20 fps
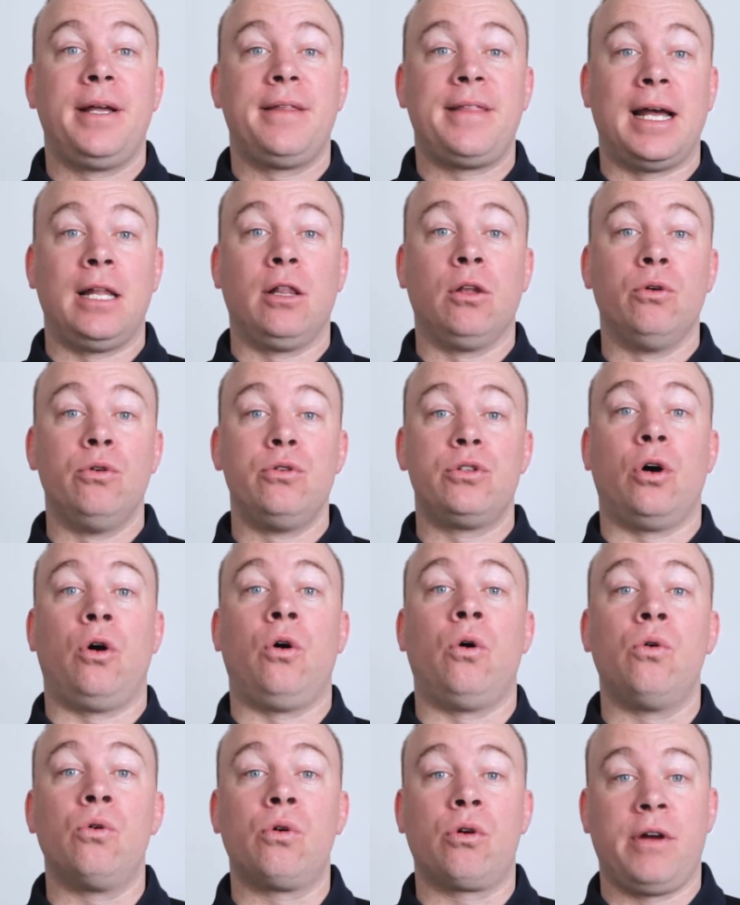They lose
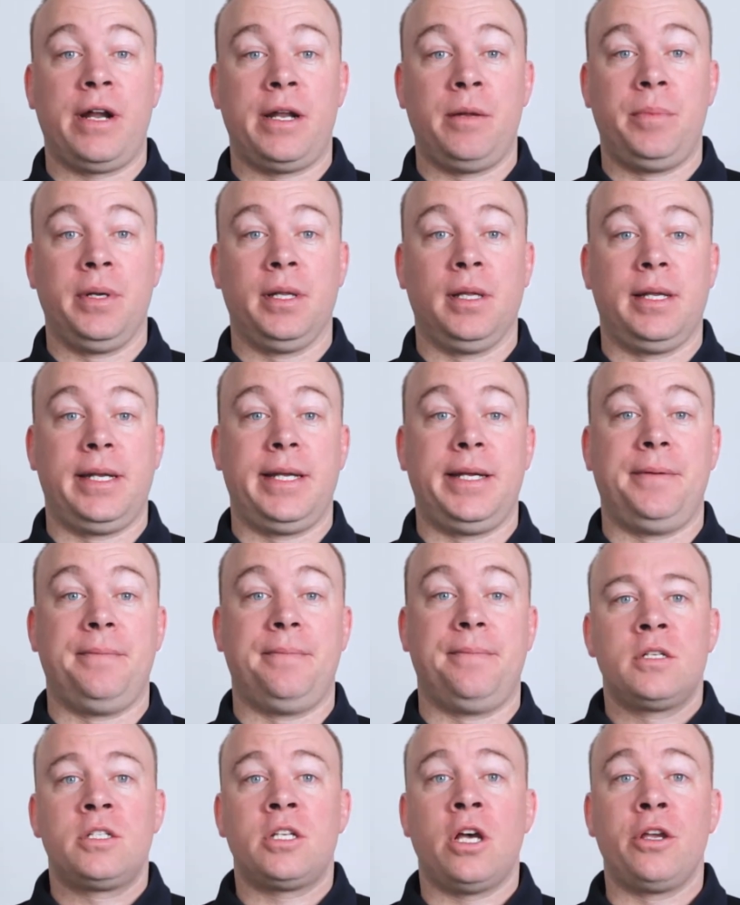all credibility.
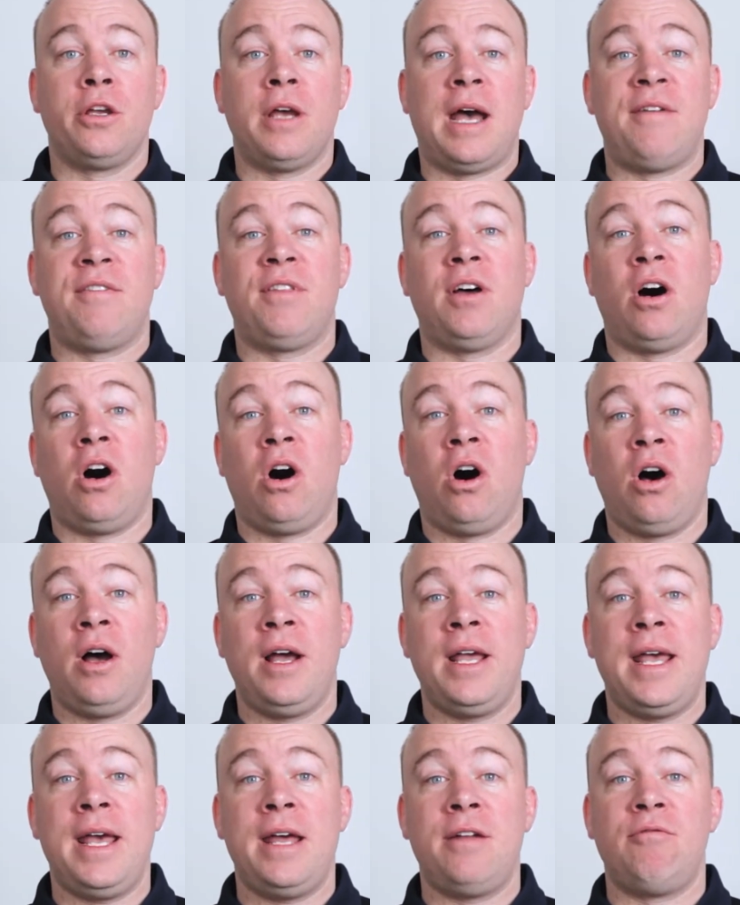So you have the
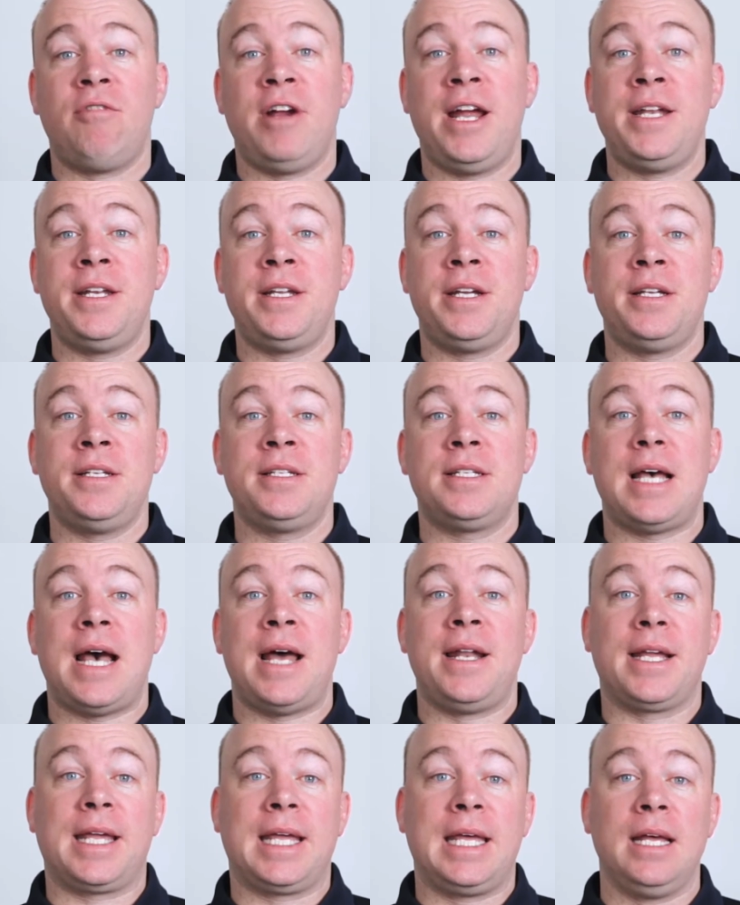high-end renders
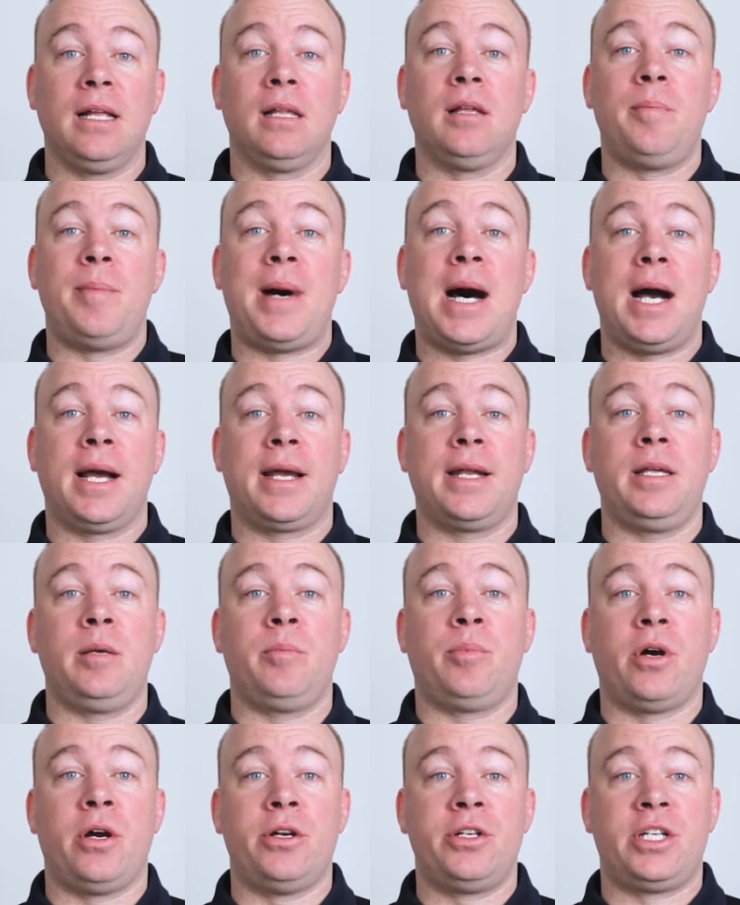and a killer
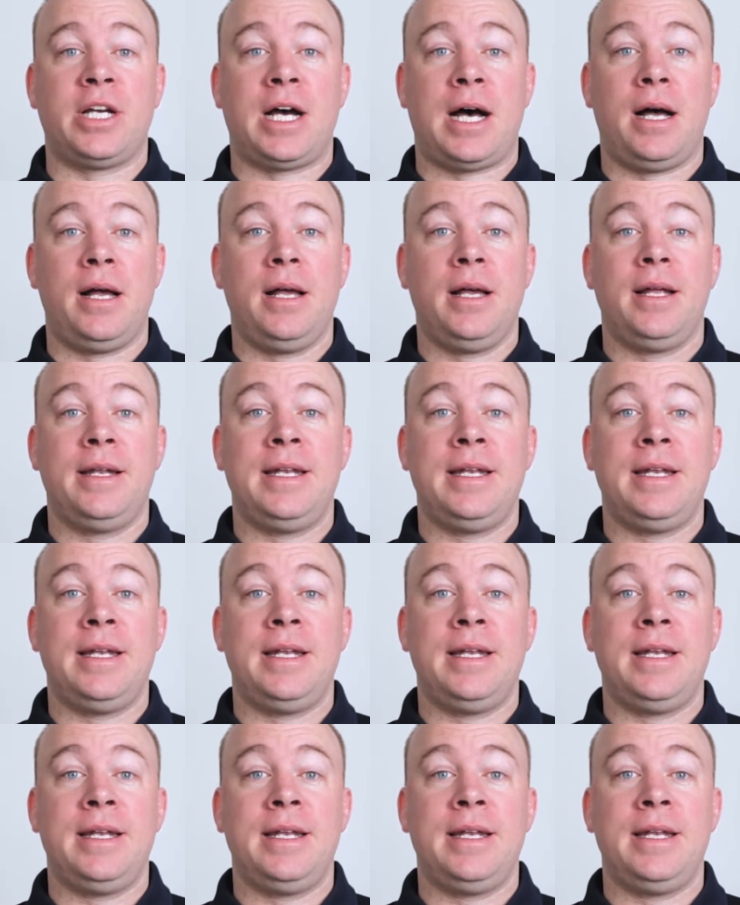marketing brochure.